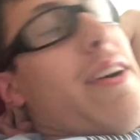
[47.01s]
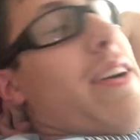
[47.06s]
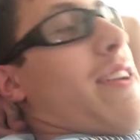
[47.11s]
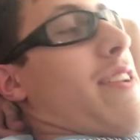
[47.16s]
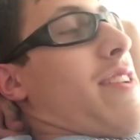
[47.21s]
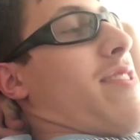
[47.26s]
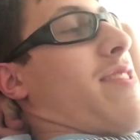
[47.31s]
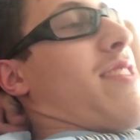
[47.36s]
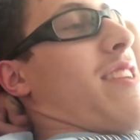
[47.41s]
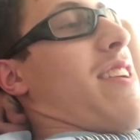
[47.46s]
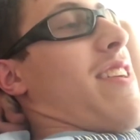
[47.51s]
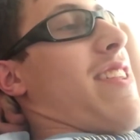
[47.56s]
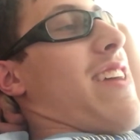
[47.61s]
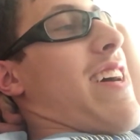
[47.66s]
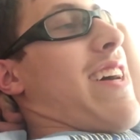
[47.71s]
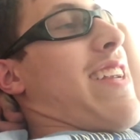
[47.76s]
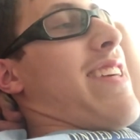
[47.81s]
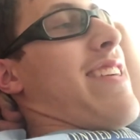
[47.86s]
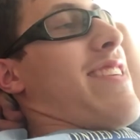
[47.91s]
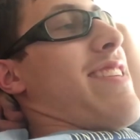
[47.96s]
I gotta say
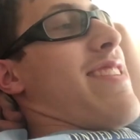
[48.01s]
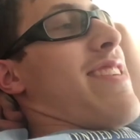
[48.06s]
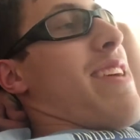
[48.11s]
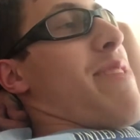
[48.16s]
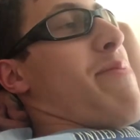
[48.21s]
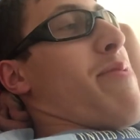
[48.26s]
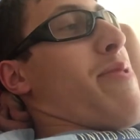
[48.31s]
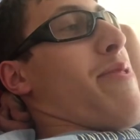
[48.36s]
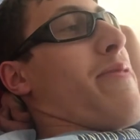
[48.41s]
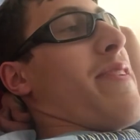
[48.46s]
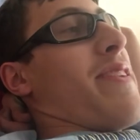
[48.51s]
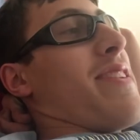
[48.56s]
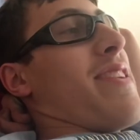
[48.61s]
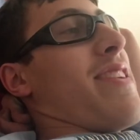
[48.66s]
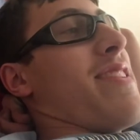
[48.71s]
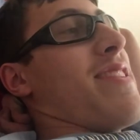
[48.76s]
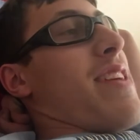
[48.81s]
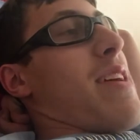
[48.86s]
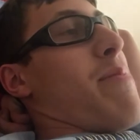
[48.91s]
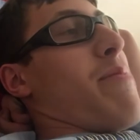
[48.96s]
that is a perfect
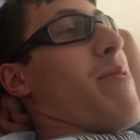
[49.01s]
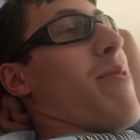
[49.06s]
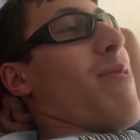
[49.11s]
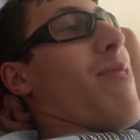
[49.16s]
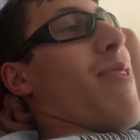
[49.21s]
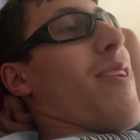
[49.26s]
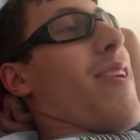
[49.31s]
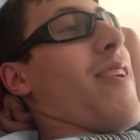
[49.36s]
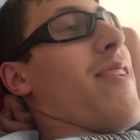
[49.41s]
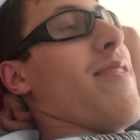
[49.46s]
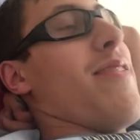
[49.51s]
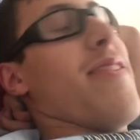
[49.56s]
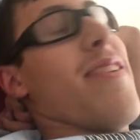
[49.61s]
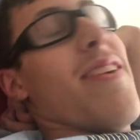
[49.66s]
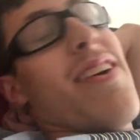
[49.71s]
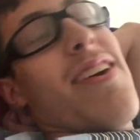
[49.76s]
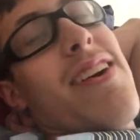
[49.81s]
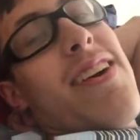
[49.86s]
example of